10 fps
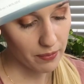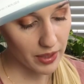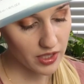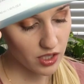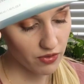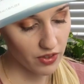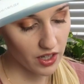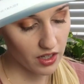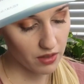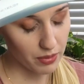
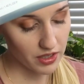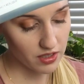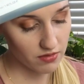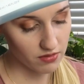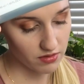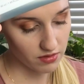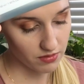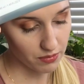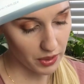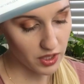benzophene, benz,
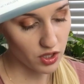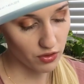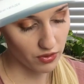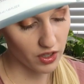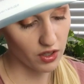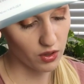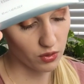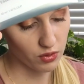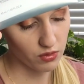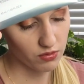
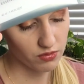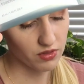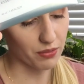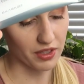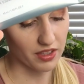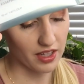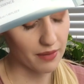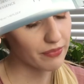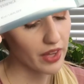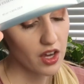benzophenone, something like
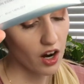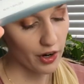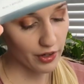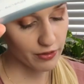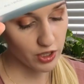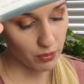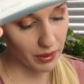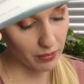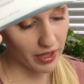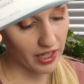that, artificial
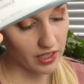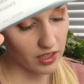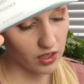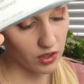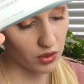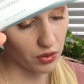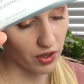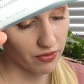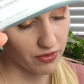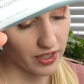pigment, and
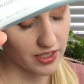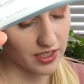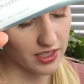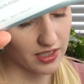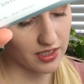chlorophenicin.